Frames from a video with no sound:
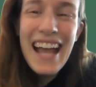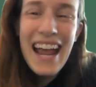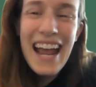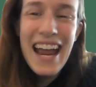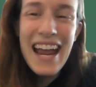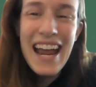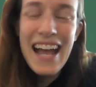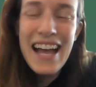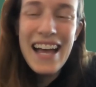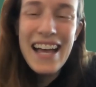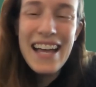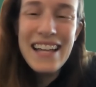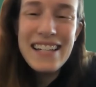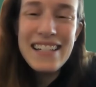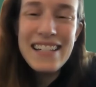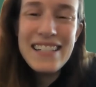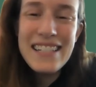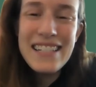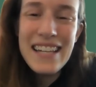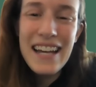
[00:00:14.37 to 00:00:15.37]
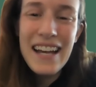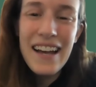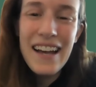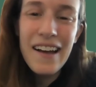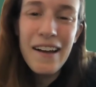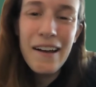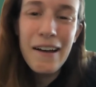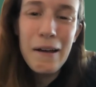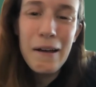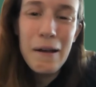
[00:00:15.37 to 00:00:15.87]
and
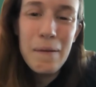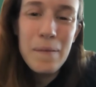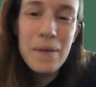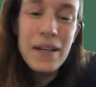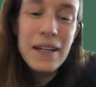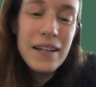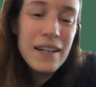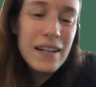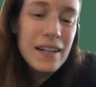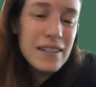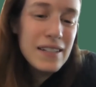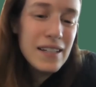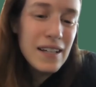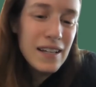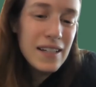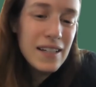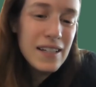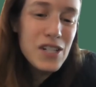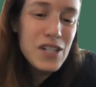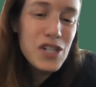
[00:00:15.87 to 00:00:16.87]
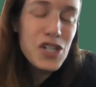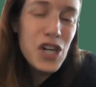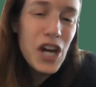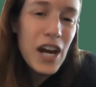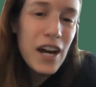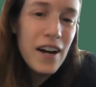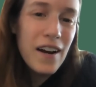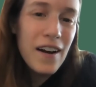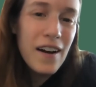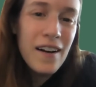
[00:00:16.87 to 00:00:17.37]
to
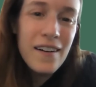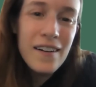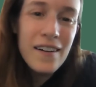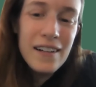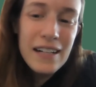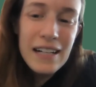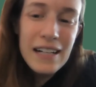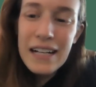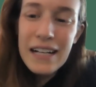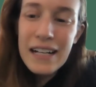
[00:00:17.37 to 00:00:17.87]
share